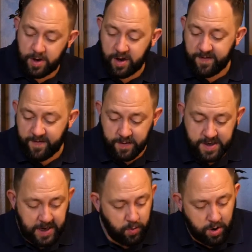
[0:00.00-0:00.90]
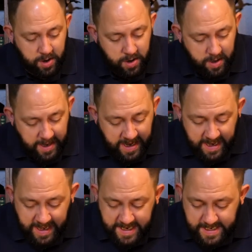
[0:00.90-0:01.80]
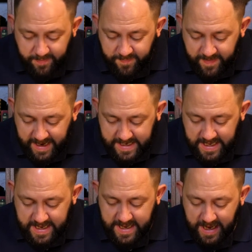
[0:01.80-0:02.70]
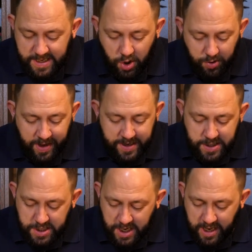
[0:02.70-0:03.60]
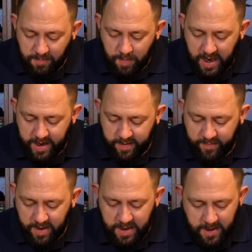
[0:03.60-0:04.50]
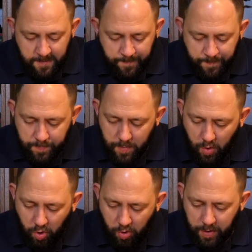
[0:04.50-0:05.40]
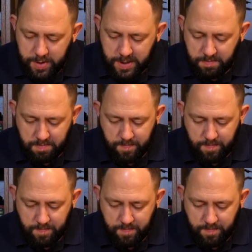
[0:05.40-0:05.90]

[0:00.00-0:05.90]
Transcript: my iPhone ten one. It is, in fact, it's got that same kind of almost,